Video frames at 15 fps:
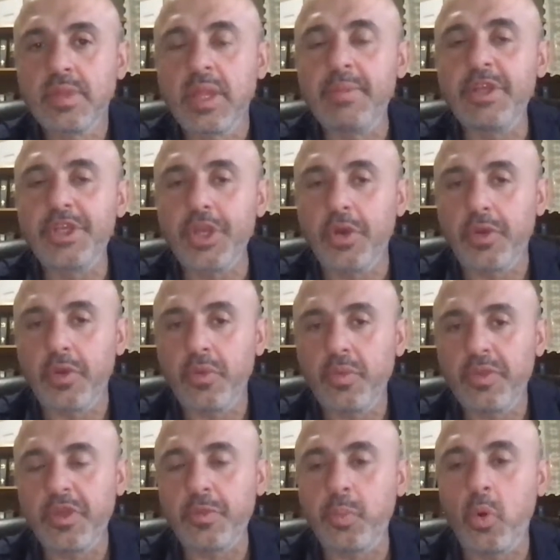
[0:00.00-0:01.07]
Let me show you
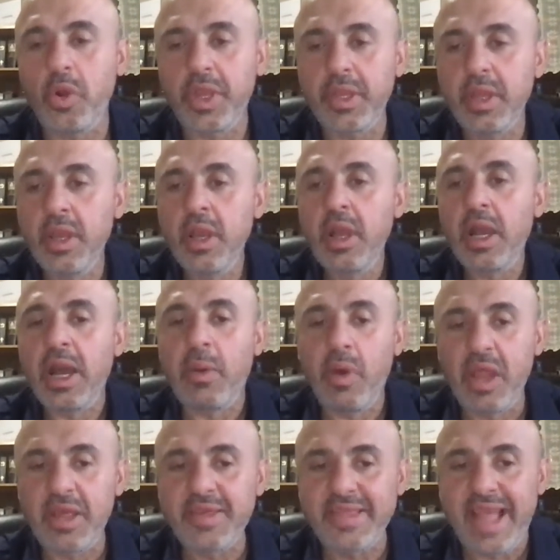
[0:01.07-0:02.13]
this point. I
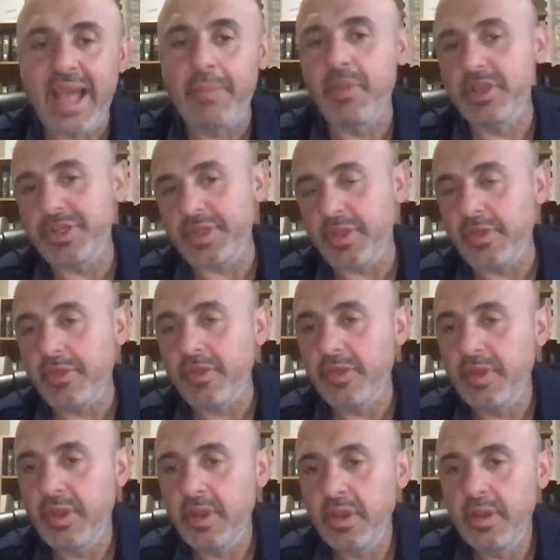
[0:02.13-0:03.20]
want to establish
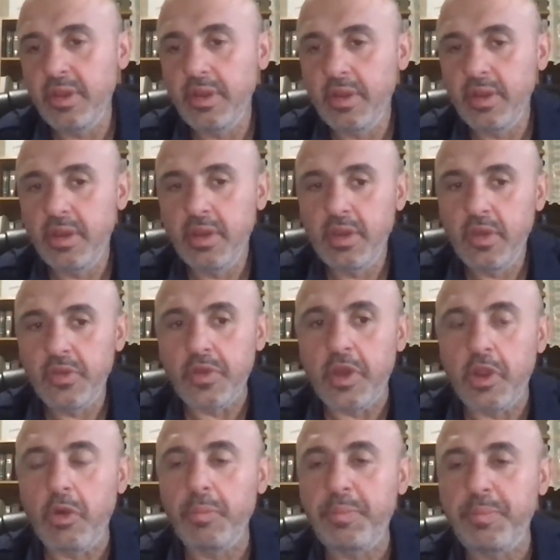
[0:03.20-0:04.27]
this
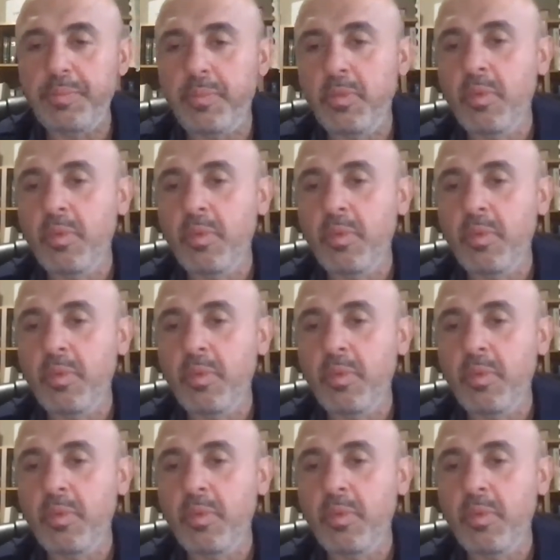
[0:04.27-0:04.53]
so I don't